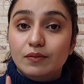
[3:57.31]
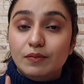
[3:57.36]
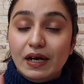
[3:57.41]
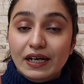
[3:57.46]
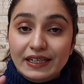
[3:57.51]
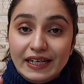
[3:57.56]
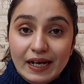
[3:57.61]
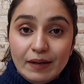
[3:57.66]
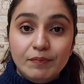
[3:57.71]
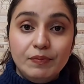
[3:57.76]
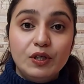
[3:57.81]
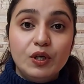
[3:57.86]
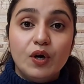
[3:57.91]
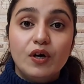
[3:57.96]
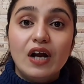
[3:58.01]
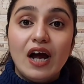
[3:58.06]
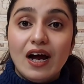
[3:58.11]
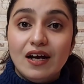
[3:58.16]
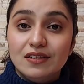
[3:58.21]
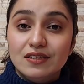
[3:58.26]
attempt
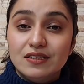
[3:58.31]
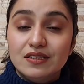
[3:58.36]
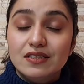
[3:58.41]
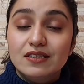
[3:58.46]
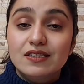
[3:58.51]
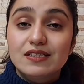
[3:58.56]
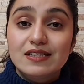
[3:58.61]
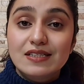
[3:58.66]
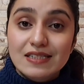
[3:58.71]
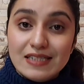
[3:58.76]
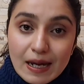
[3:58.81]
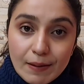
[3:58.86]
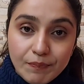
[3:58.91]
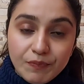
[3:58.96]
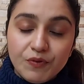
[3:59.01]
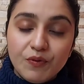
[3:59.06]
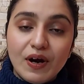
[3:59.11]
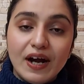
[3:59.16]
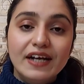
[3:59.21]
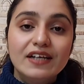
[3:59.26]
your answers
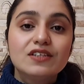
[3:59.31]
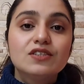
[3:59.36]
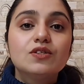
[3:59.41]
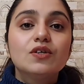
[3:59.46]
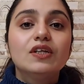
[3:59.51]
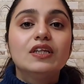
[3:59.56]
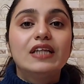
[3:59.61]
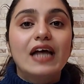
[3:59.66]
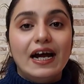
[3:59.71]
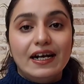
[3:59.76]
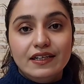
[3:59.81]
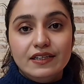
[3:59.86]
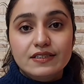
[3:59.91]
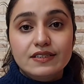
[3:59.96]
stepwise. So that